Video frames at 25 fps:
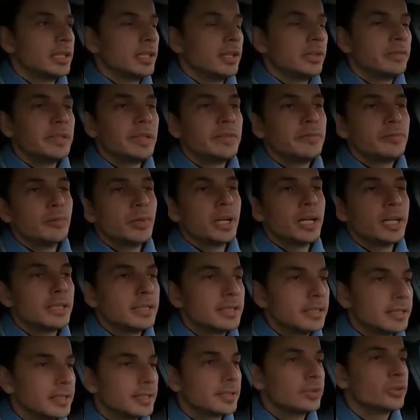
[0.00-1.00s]
We'll see how
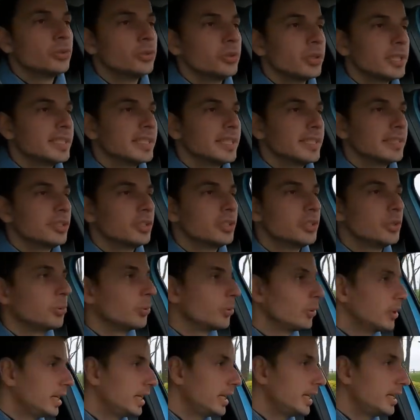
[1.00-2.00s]
the soundproofing is
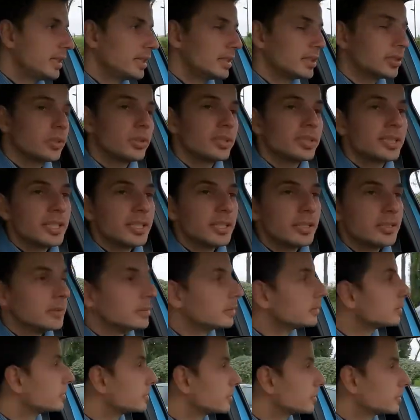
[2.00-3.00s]
and what it's like.
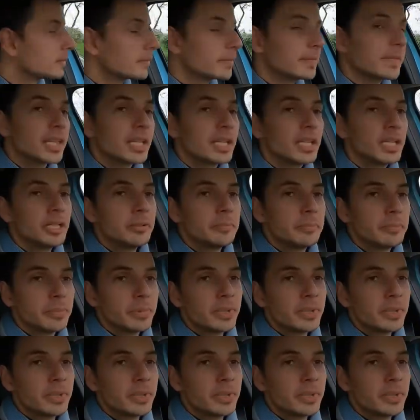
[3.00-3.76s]
Here we go.